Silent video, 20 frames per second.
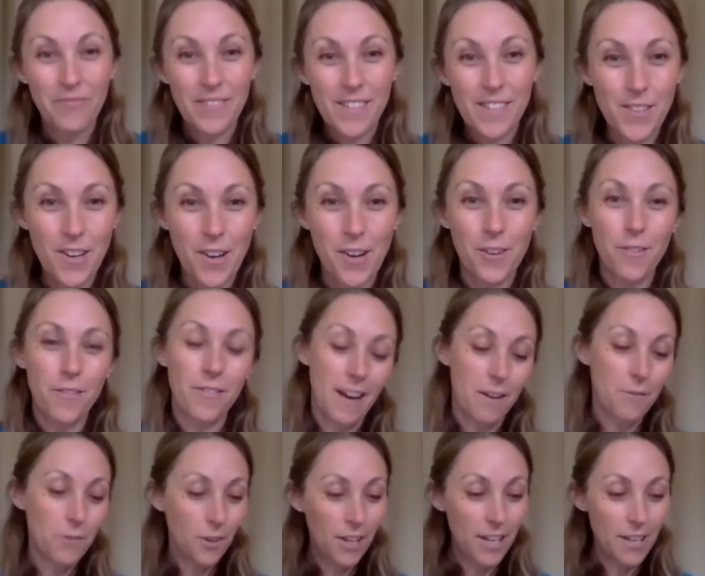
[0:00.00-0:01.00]
So
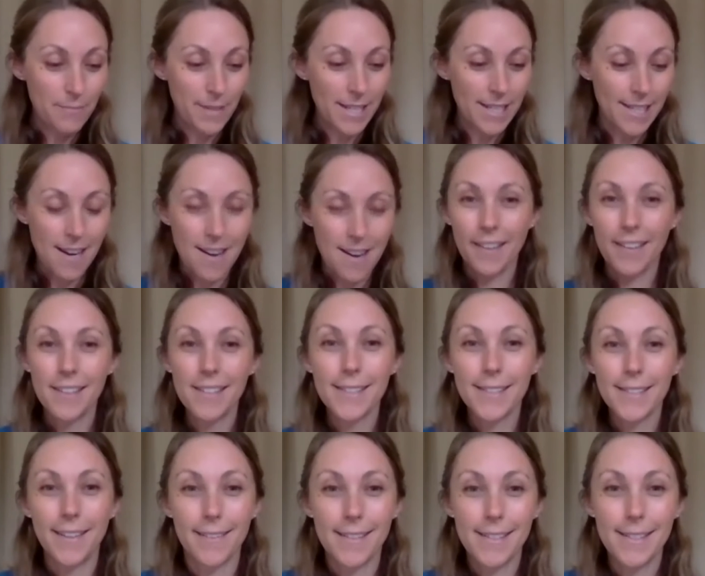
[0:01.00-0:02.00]
that will keep us
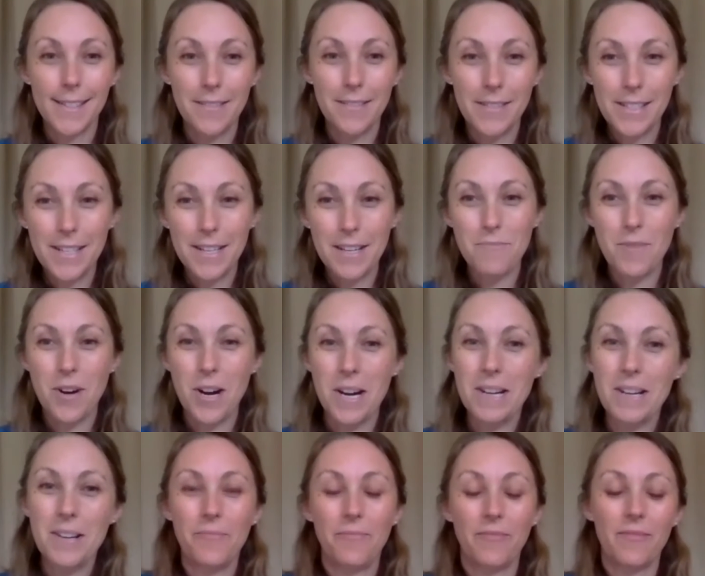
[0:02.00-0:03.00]
honest on the 17
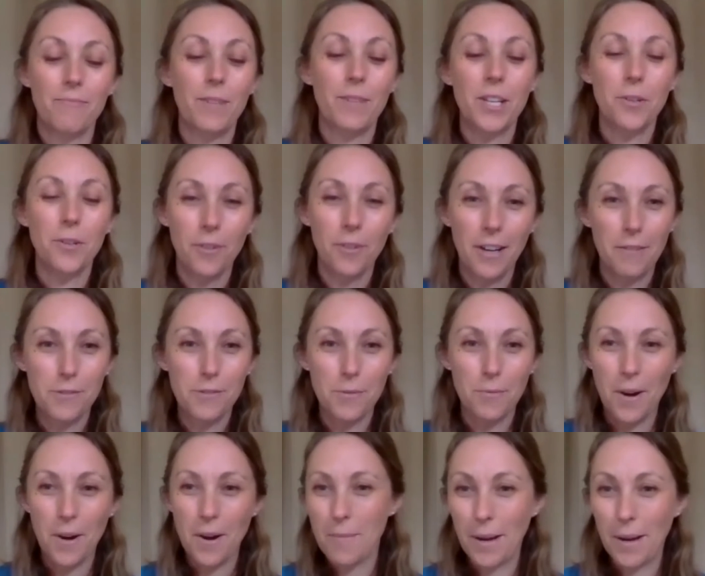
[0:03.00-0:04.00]
mark, but you don't have to
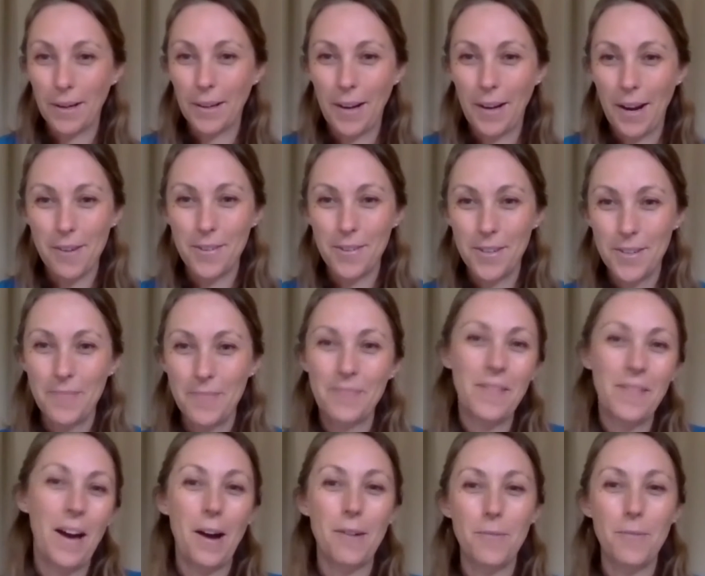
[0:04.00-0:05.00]
worry about it. I will
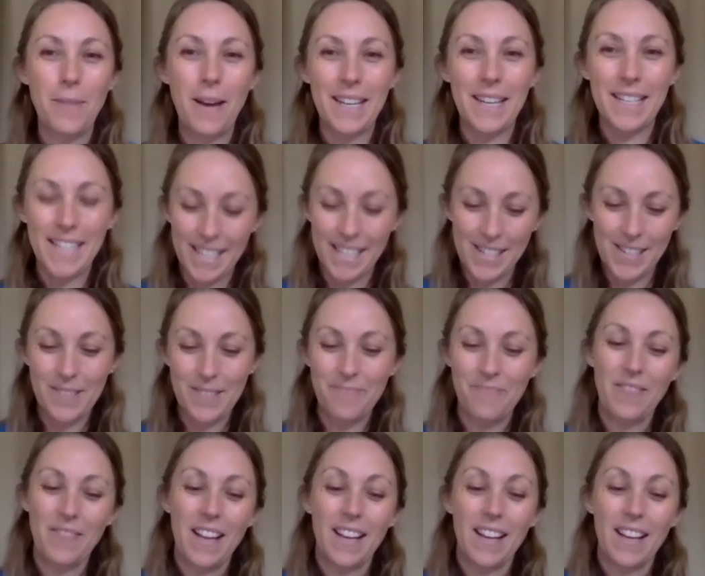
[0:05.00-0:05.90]
pay attention.